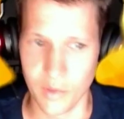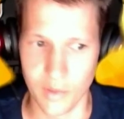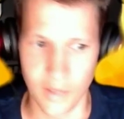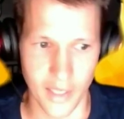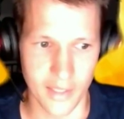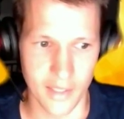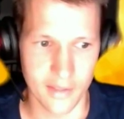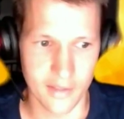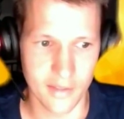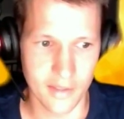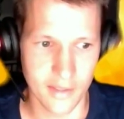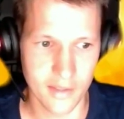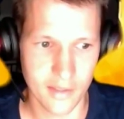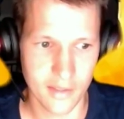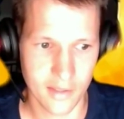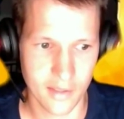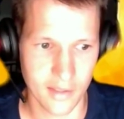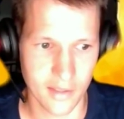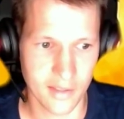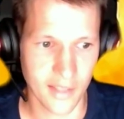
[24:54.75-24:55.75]
I
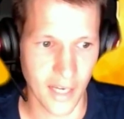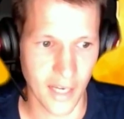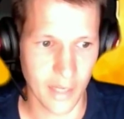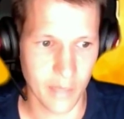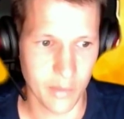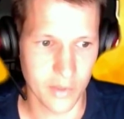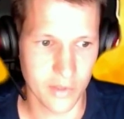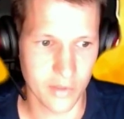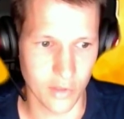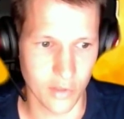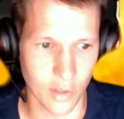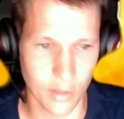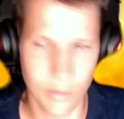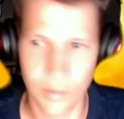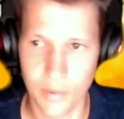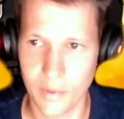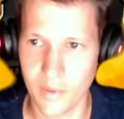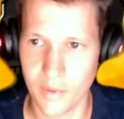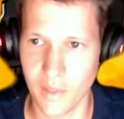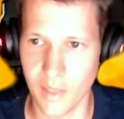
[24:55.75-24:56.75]
think the time is up.
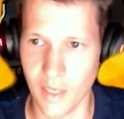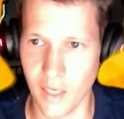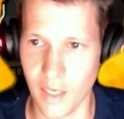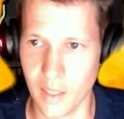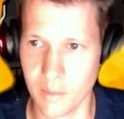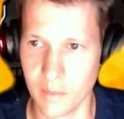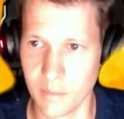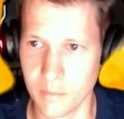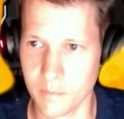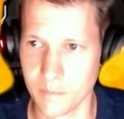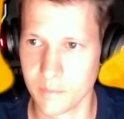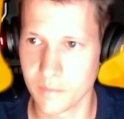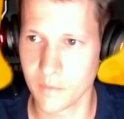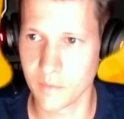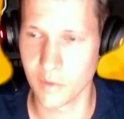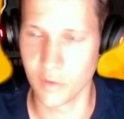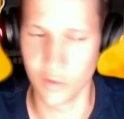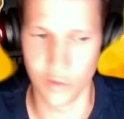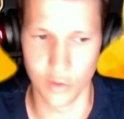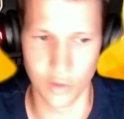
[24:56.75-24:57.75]
Um,
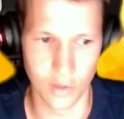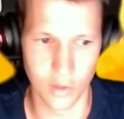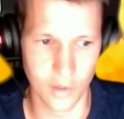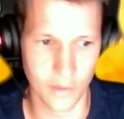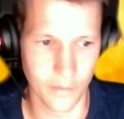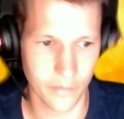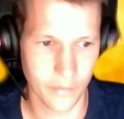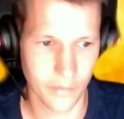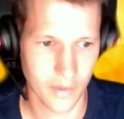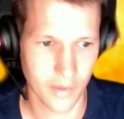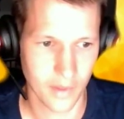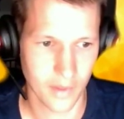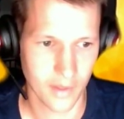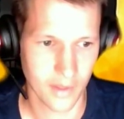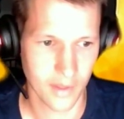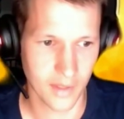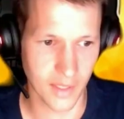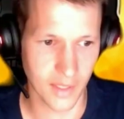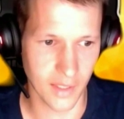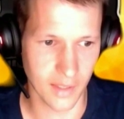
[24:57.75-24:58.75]
so
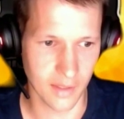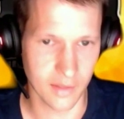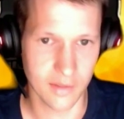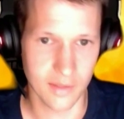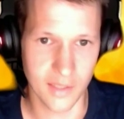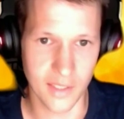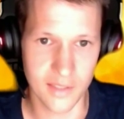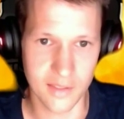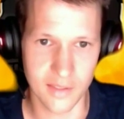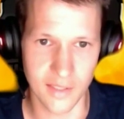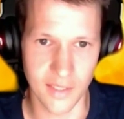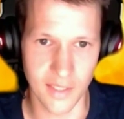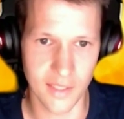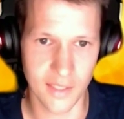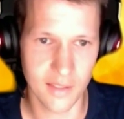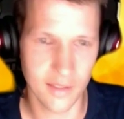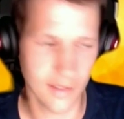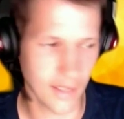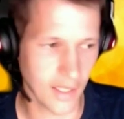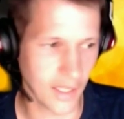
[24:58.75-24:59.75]
yeah, thanks
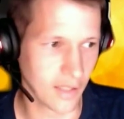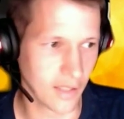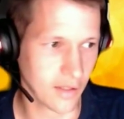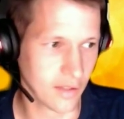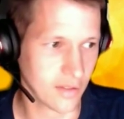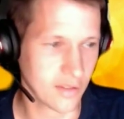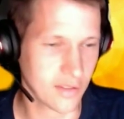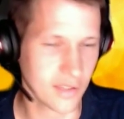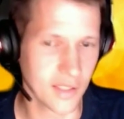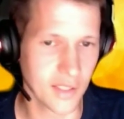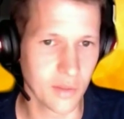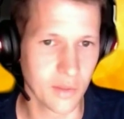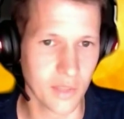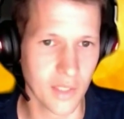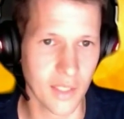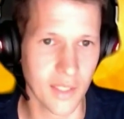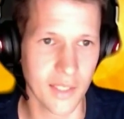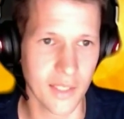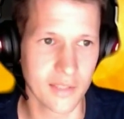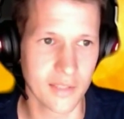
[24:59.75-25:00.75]
again, and see you in
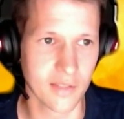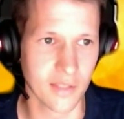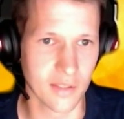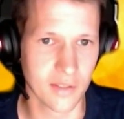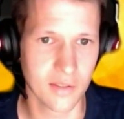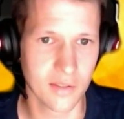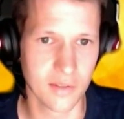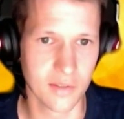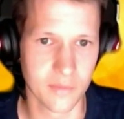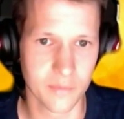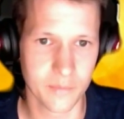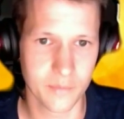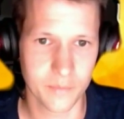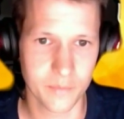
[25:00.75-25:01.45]
the next session.